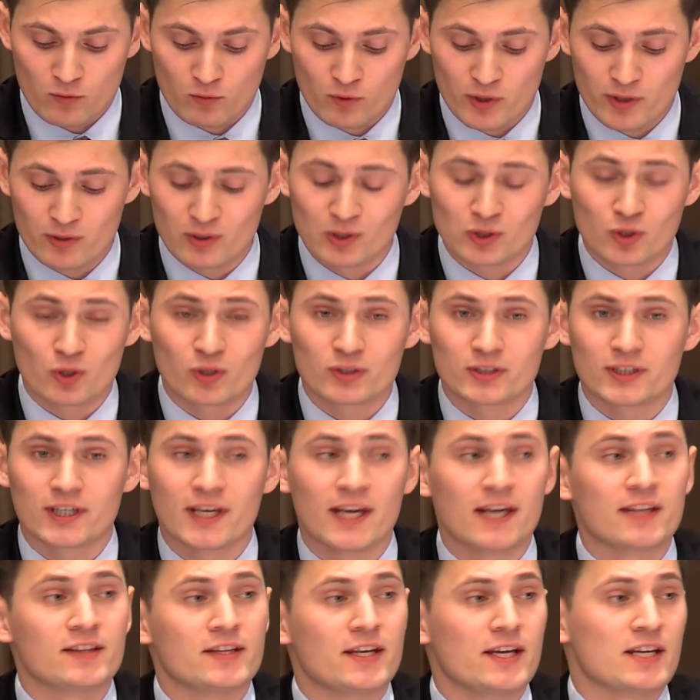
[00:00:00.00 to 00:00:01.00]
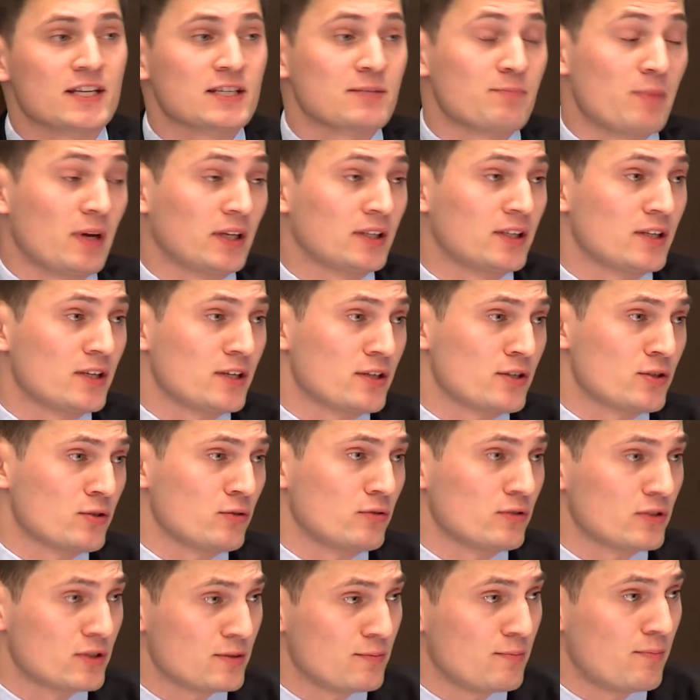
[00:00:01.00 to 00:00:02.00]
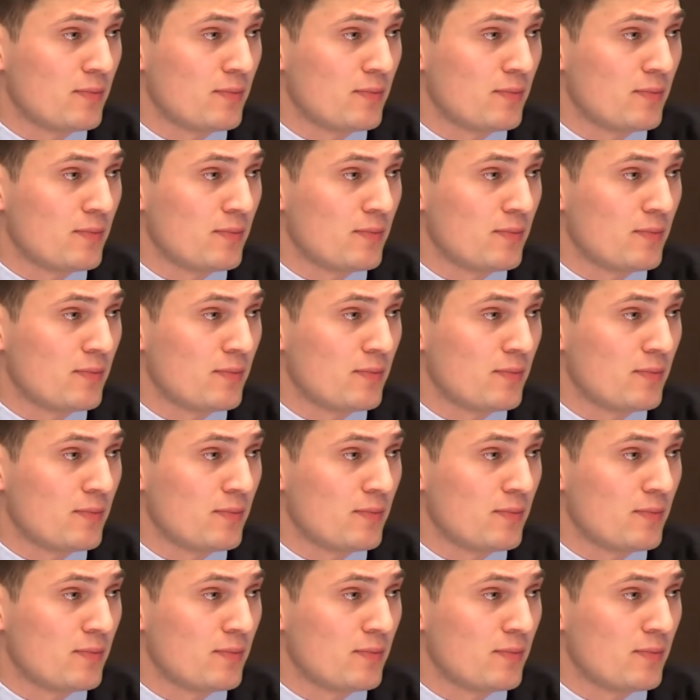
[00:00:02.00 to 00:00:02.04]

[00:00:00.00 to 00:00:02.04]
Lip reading: we will not get the expected results